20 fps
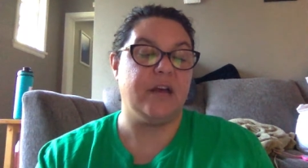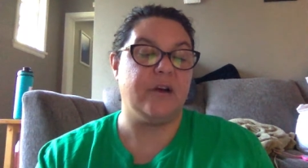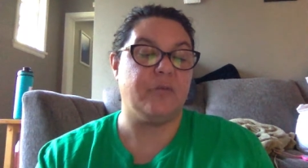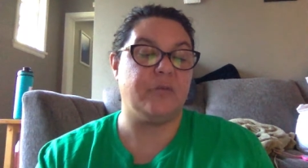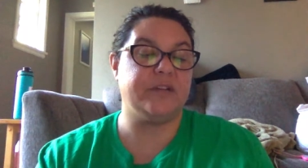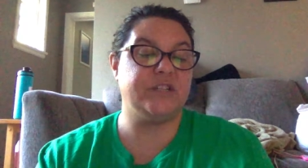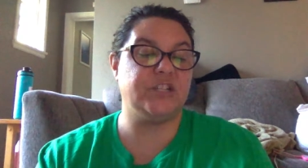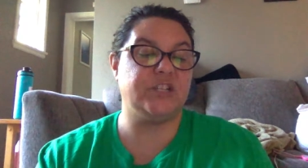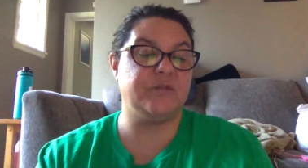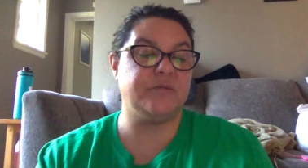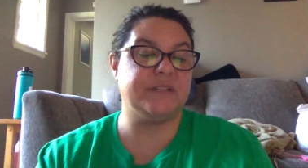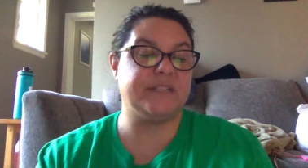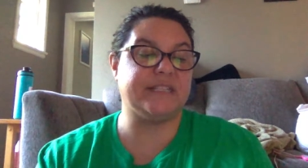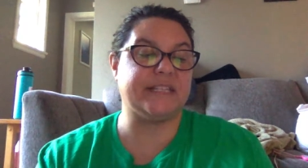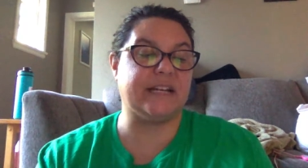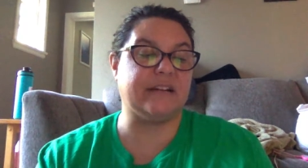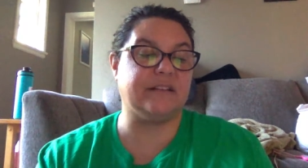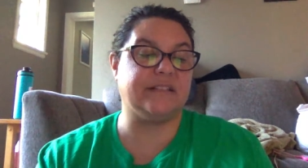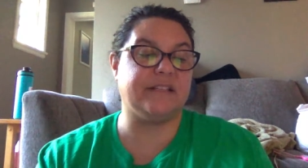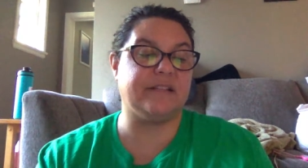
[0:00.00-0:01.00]
When she was
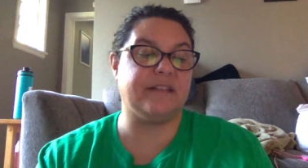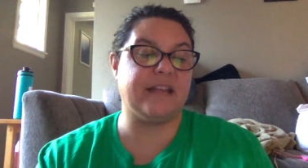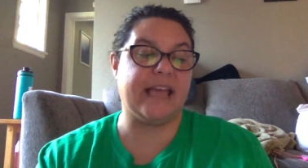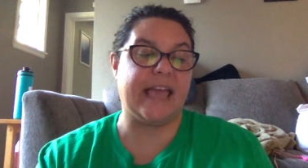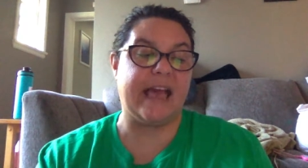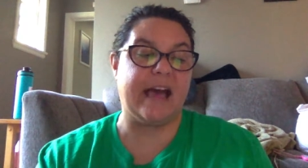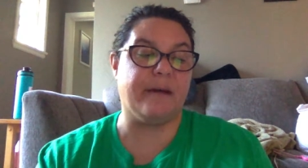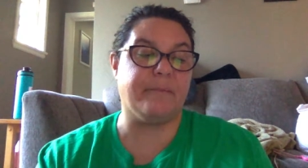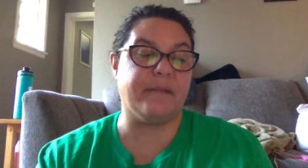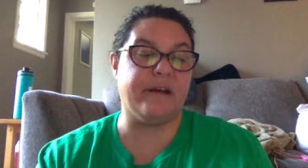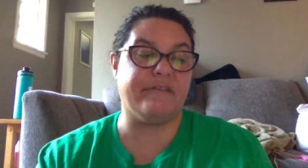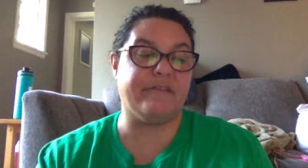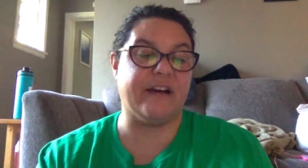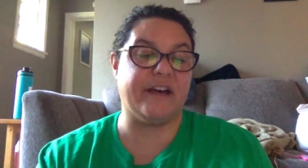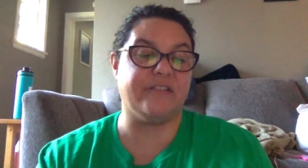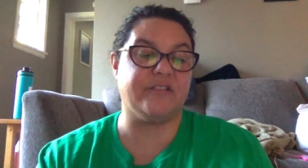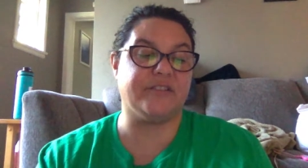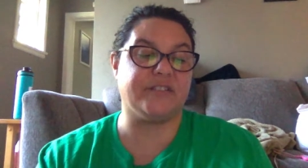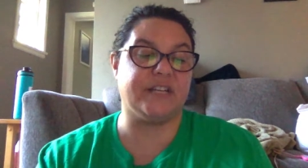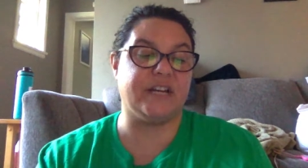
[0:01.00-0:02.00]
settled in the cab, my
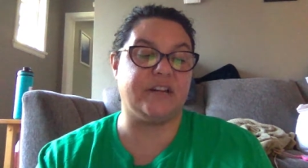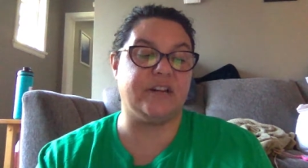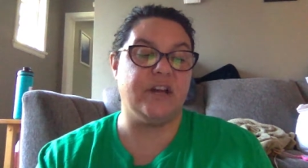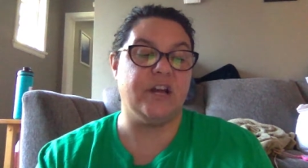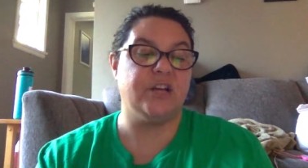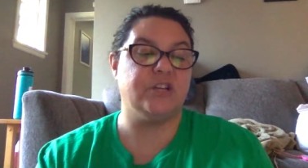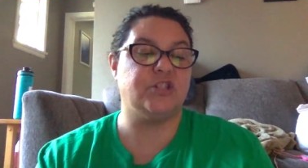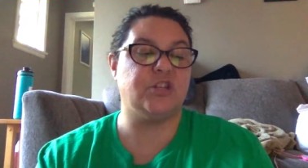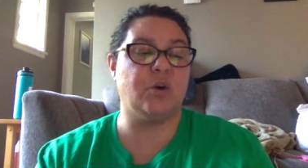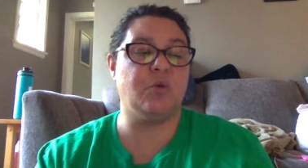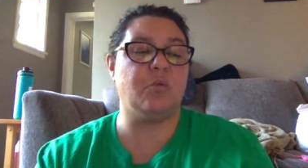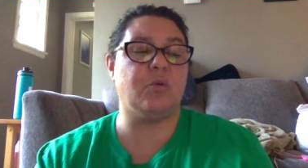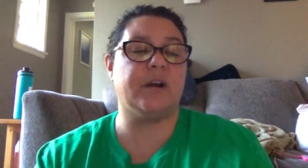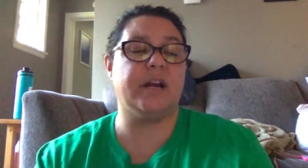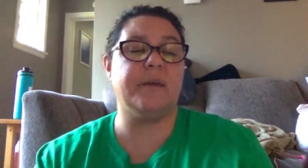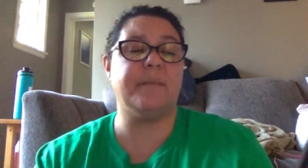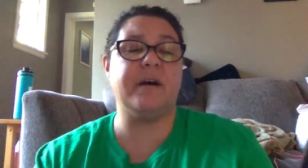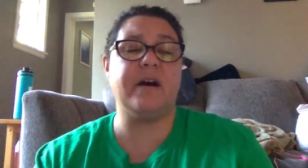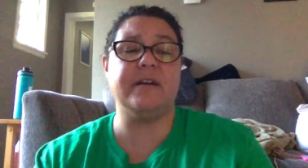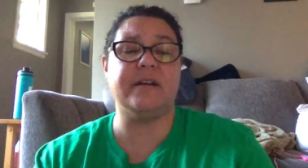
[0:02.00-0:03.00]
father said, Don't
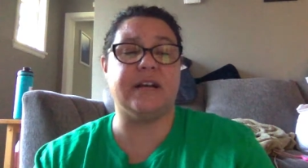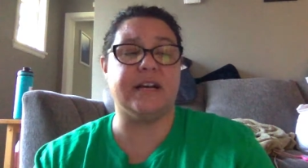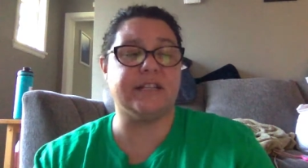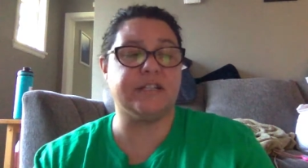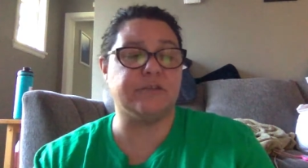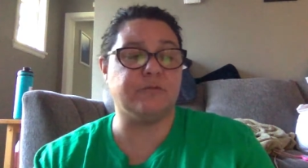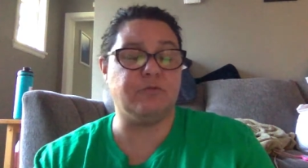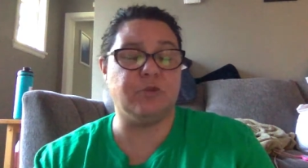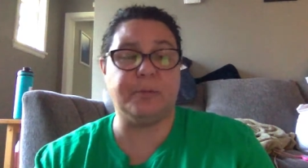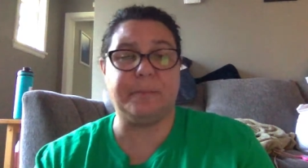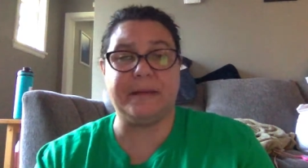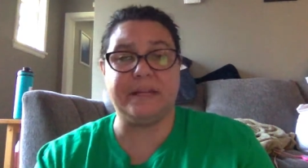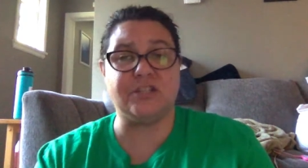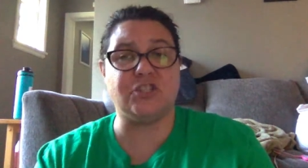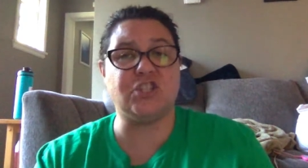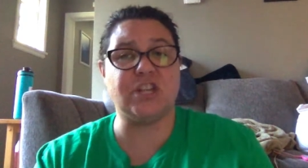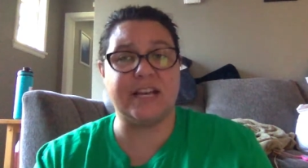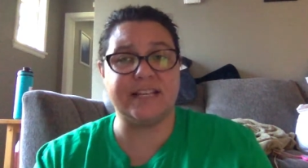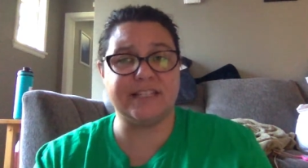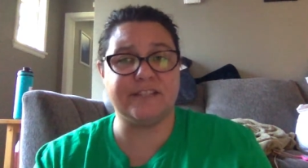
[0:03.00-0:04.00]
worry about us, we'll be
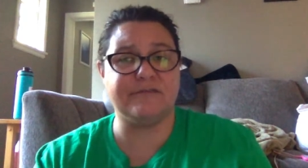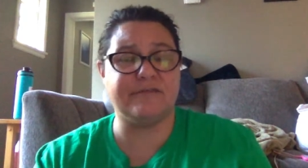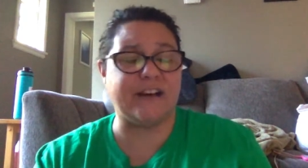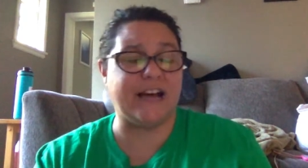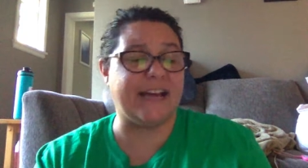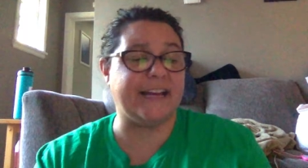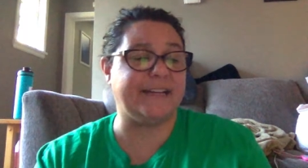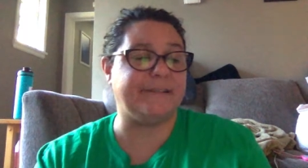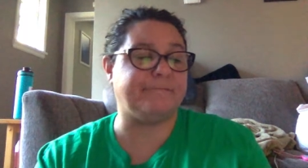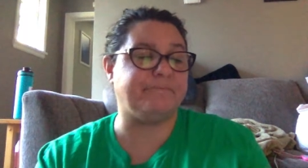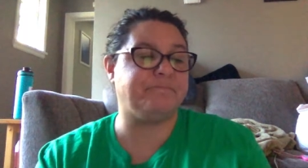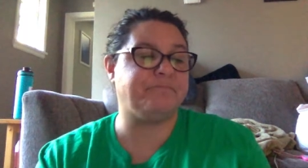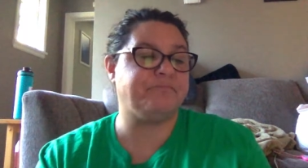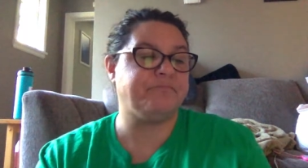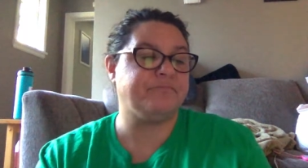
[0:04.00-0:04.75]
just fine.